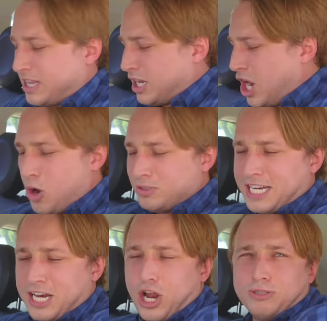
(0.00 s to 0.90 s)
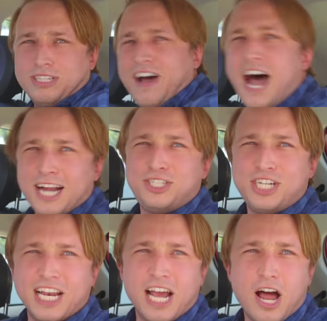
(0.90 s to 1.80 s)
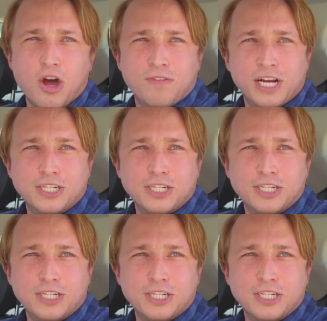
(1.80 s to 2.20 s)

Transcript: with loads and loads of hot chili all over